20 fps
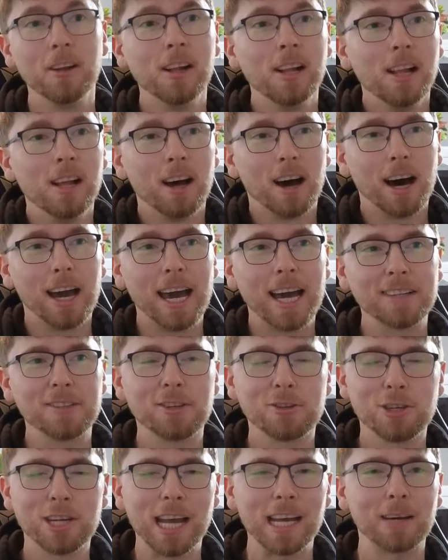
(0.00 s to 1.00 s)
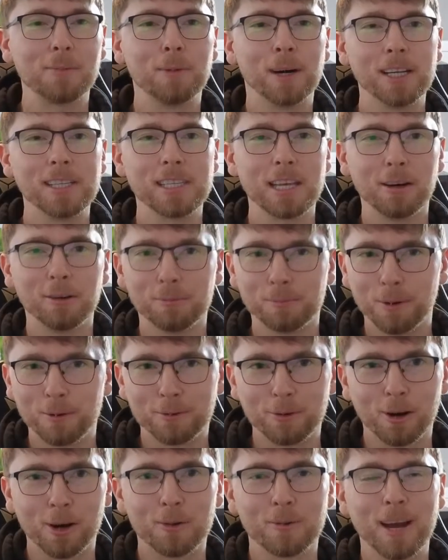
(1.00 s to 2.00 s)
I had to check myself
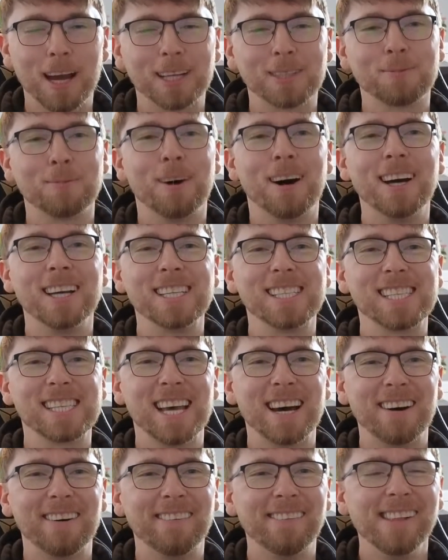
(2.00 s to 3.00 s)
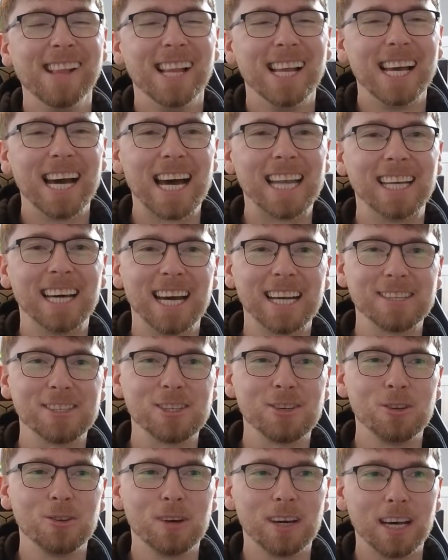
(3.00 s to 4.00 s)
before I wrecked myself, and I had
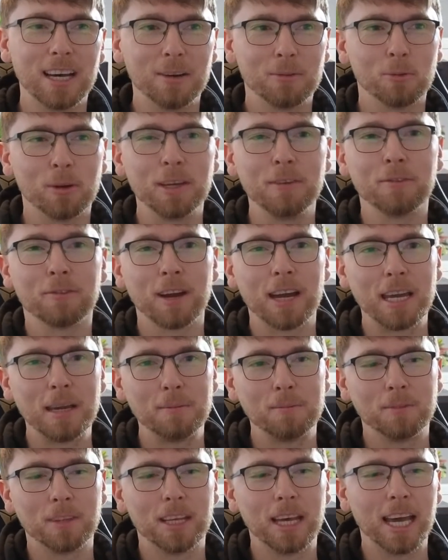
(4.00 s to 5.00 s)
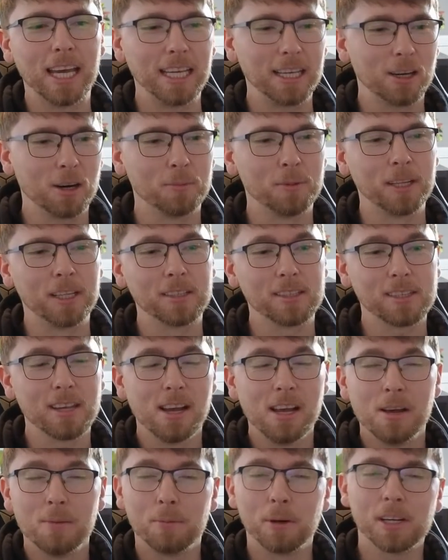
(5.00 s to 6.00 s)
to reframe the hate comments,
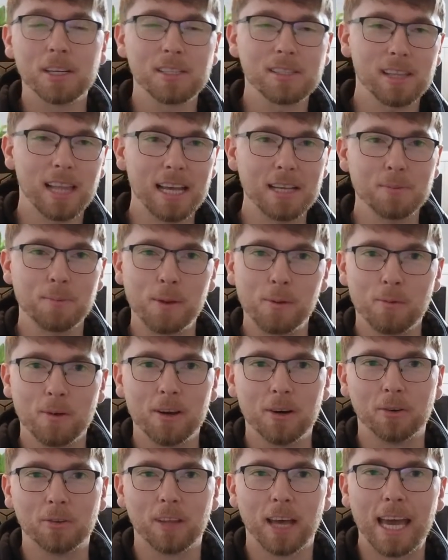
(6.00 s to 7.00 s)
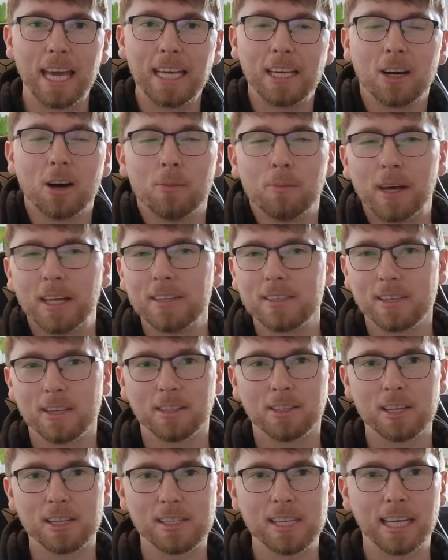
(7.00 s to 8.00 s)
because let's be real, the hate comments are
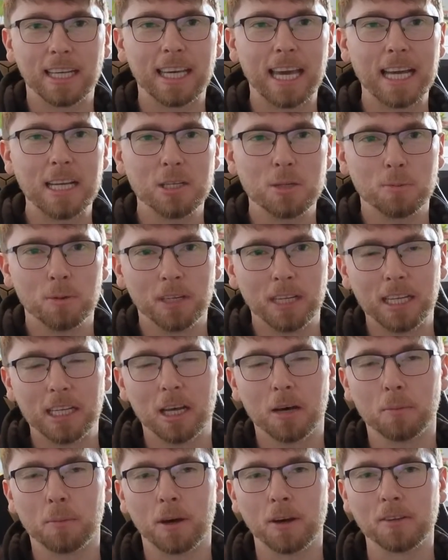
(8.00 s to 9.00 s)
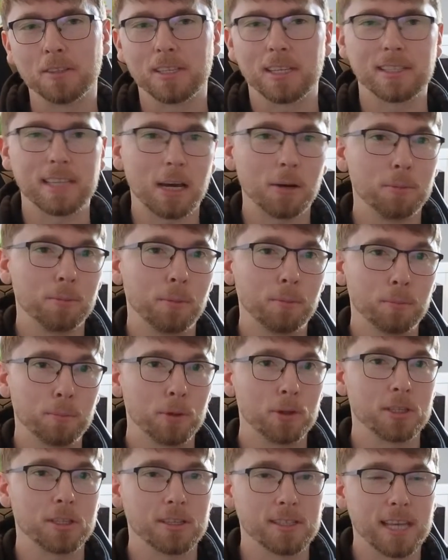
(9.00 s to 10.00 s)
just engagement in our posts. It's helping
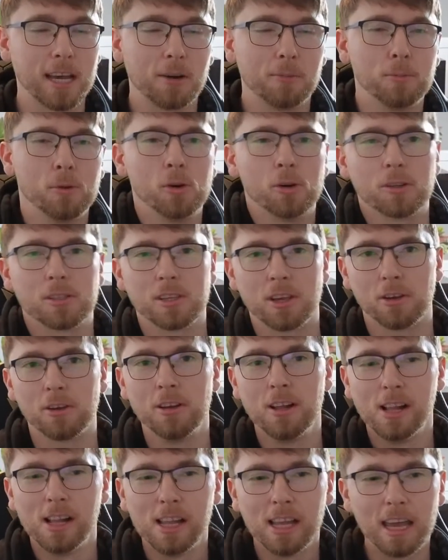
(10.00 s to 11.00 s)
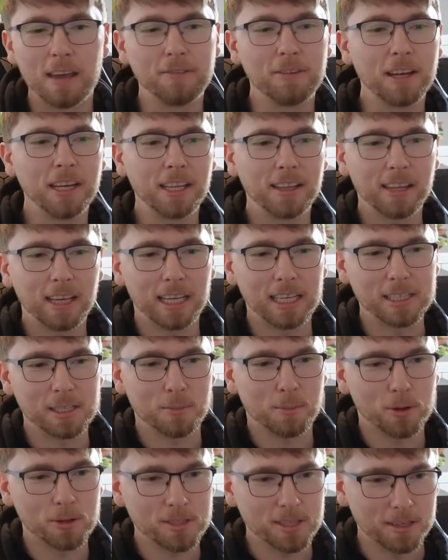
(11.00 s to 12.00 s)
push us out more. So if anything, it's a
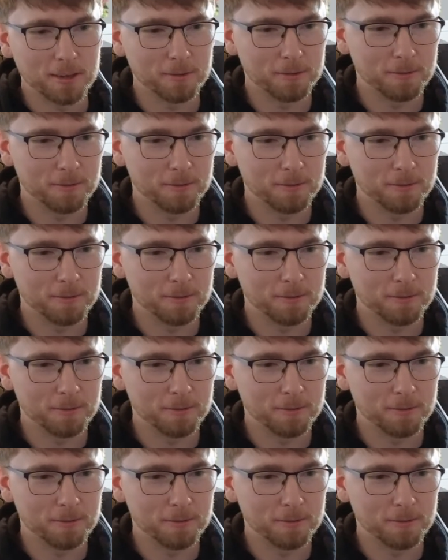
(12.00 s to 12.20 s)
positive.